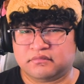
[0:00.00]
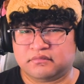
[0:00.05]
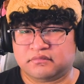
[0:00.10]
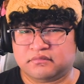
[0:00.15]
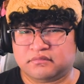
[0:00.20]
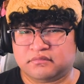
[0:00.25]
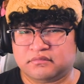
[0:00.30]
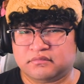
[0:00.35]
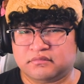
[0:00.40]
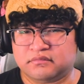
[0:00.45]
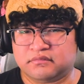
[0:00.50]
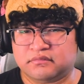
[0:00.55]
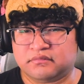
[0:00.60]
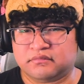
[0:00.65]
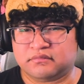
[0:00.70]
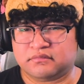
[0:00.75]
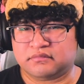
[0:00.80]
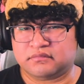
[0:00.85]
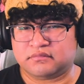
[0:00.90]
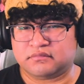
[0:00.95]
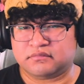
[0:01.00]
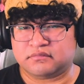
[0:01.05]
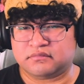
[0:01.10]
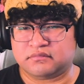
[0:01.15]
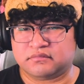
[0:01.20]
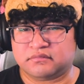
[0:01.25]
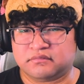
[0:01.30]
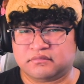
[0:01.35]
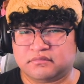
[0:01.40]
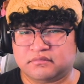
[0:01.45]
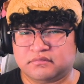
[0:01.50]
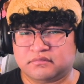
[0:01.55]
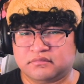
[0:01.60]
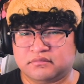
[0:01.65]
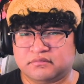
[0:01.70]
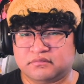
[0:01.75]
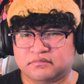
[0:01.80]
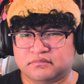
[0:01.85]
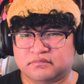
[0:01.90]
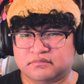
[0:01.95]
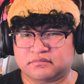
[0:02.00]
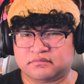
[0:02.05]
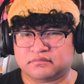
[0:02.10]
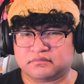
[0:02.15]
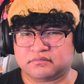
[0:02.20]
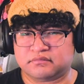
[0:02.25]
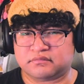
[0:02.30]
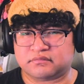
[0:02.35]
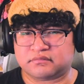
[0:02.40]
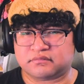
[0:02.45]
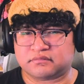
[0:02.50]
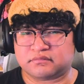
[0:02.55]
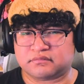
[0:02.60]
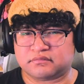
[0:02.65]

No words are spoken by the person on screen.